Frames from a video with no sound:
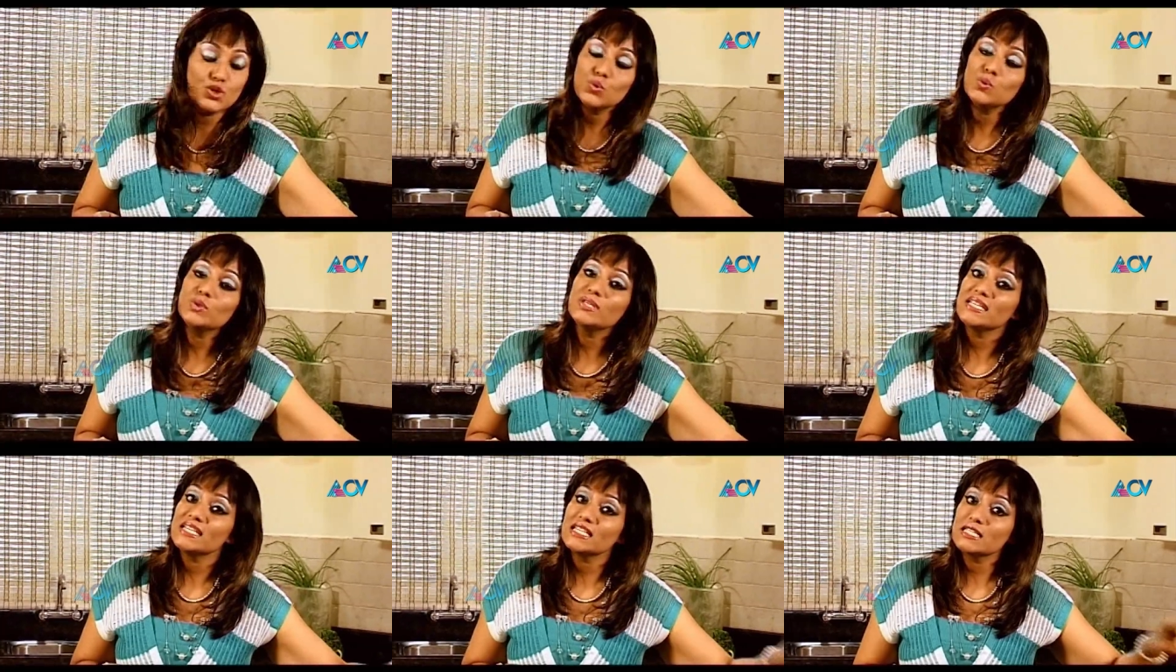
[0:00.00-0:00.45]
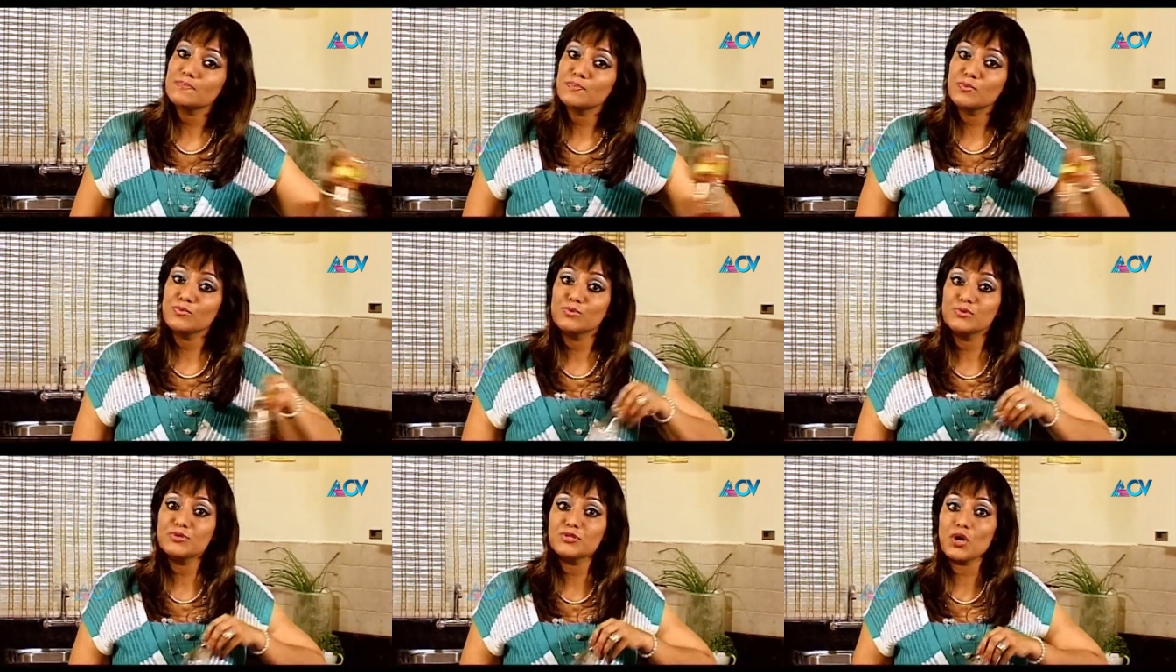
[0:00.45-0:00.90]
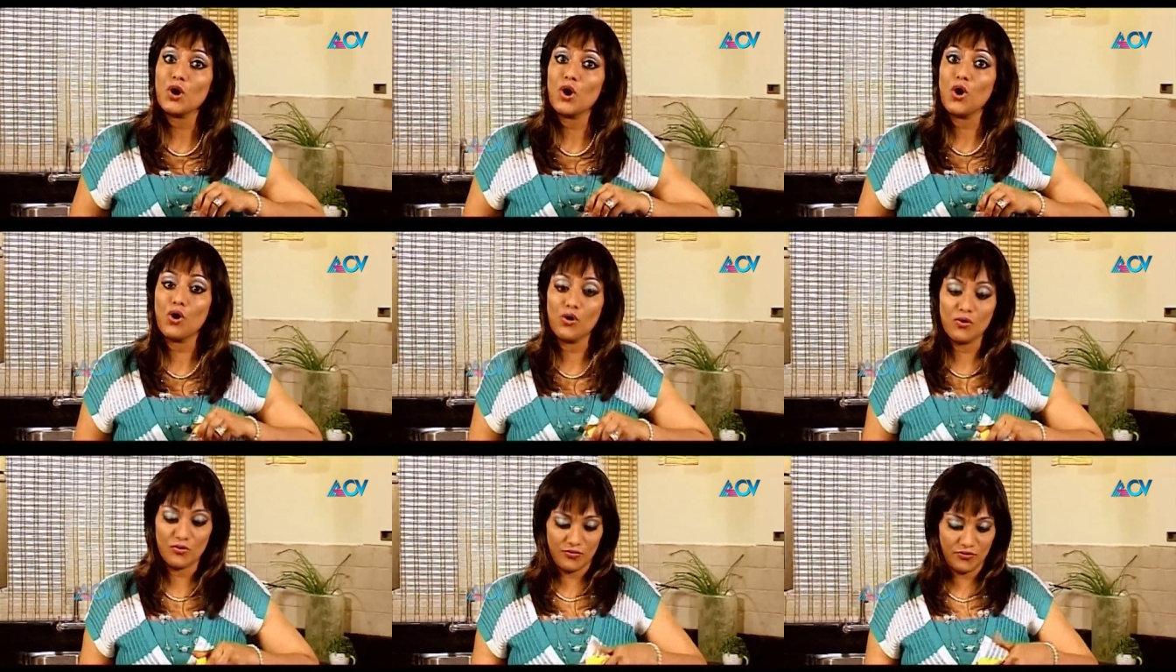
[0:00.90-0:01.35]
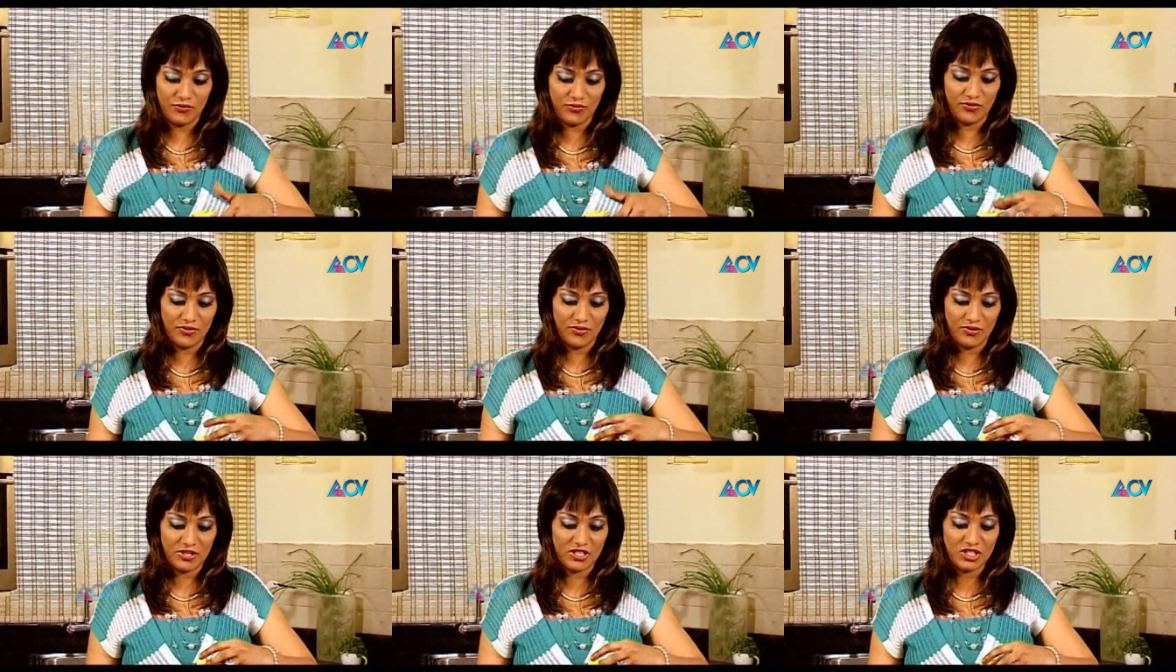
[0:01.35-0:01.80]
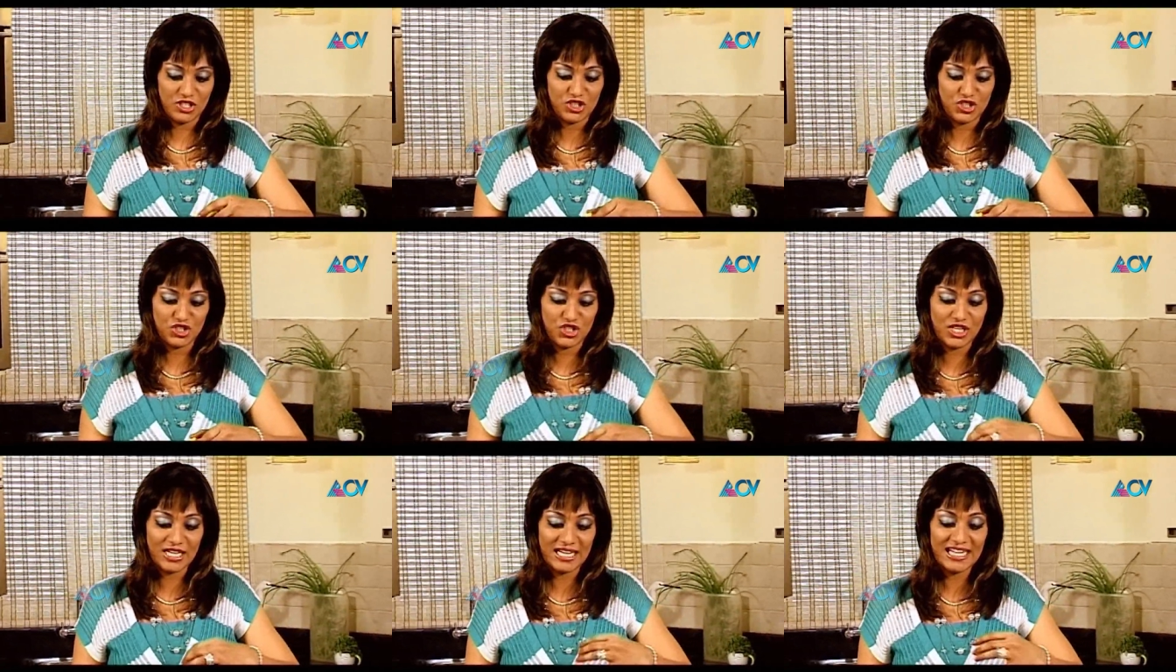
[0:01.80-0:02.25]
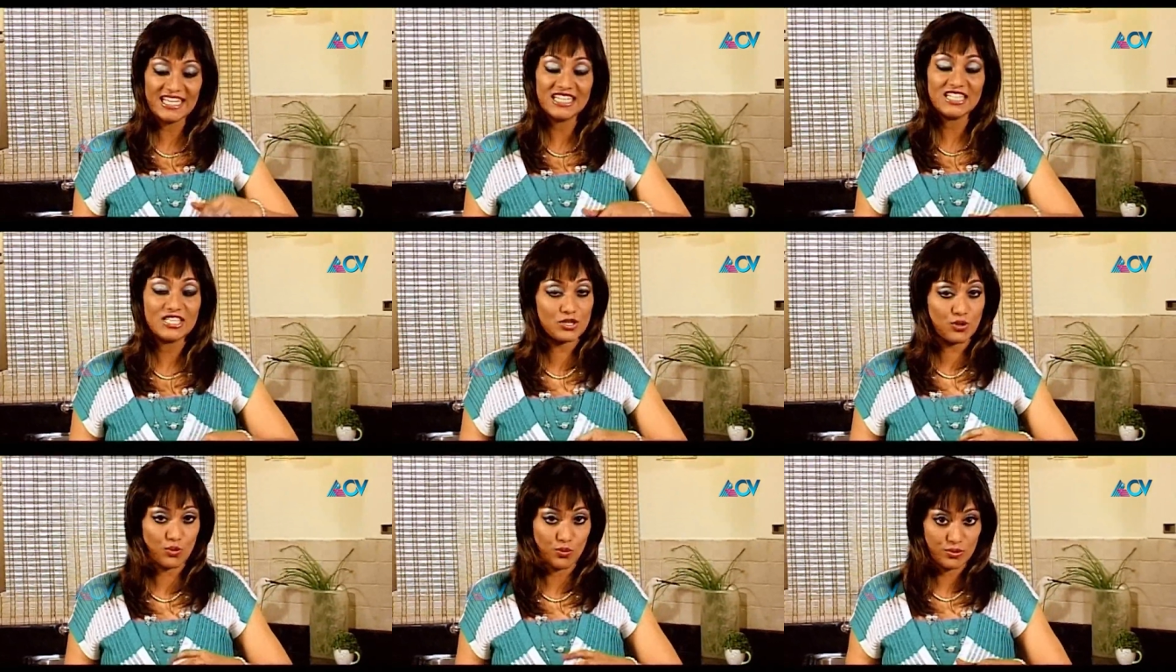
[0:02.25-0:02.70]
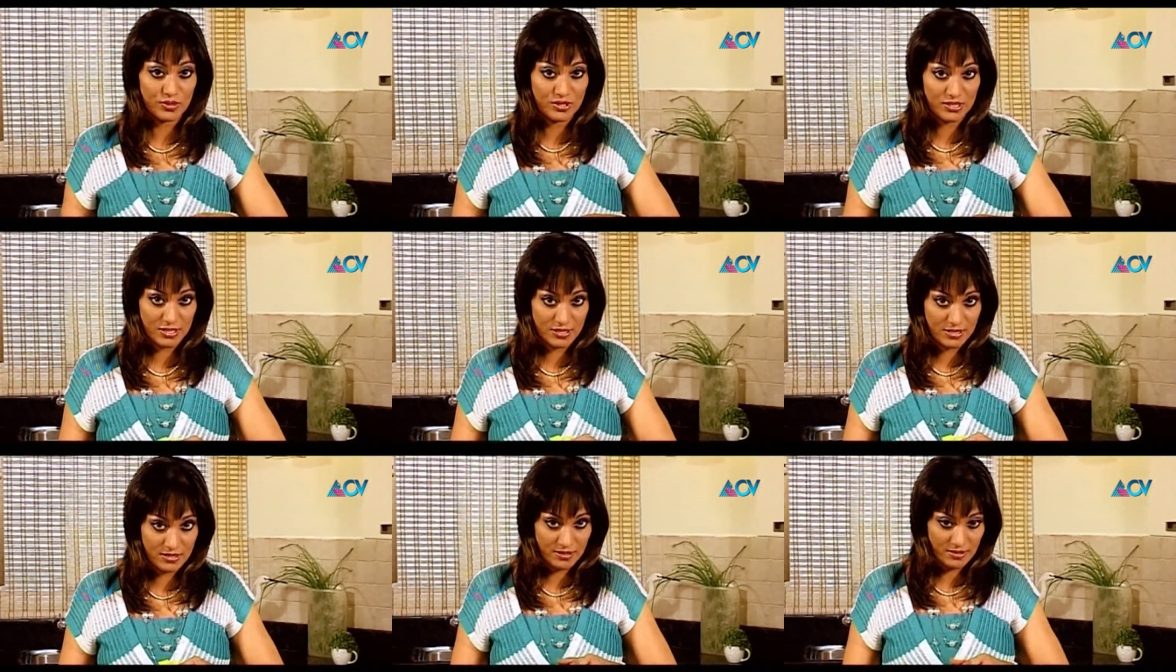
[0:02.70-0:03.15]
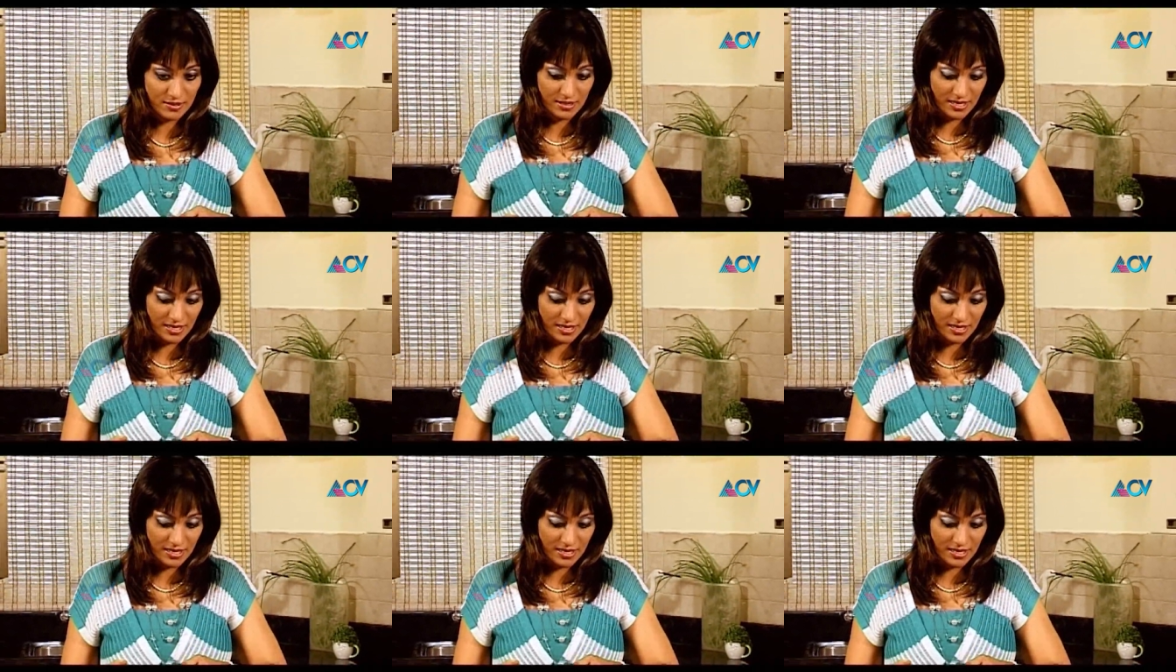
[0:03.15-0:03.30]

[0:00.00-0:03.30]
2 teaspoons of chili sauce,